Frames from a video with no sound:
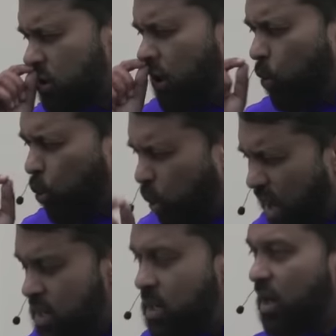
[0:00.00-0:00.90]

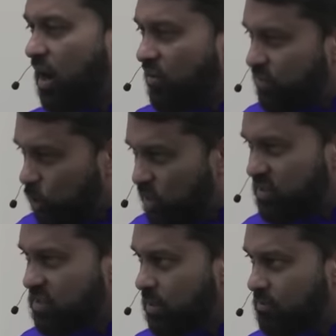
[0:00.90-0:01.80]
one of the
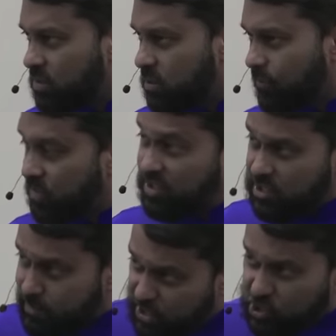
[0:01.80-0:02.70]
wisdoms,
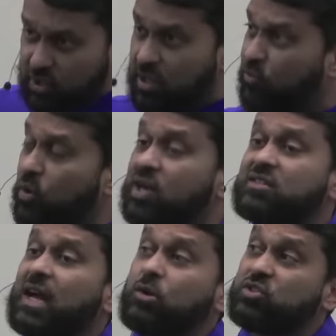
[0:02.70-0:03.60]
especially for us
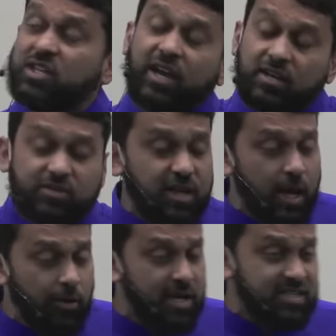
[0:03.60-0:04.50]
outside of the
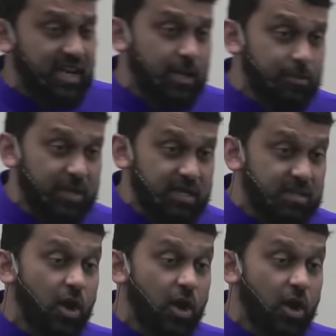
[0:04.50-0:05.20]
area taking place,